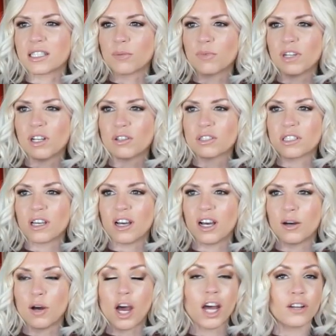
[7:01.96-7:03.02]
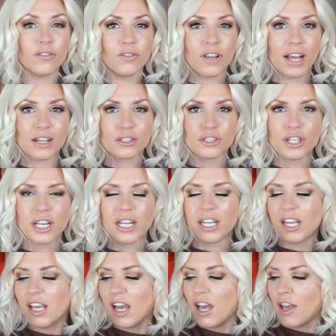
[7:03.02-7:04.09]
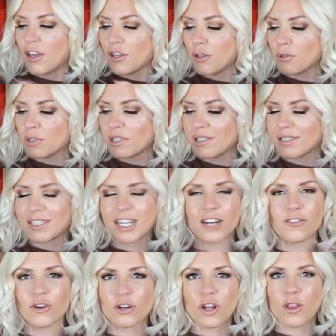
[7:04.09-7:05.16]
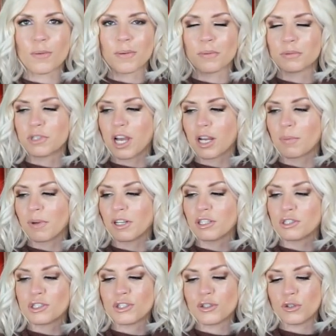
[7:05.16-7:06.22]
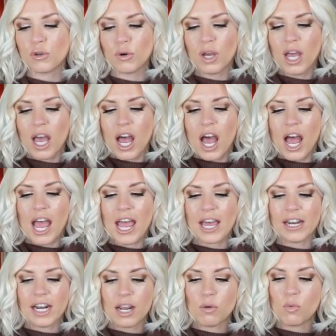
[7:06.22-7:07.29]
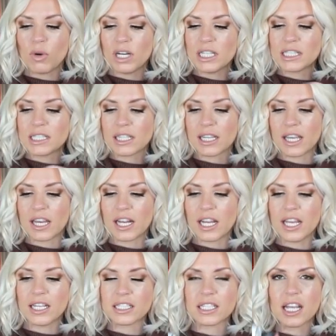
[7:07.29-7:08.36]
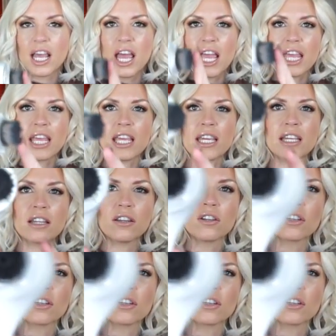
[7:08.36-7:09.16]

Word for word: someone else, uh, Hot and Flashy, use this and I've heard other people talk about it too and I wanted to get it. It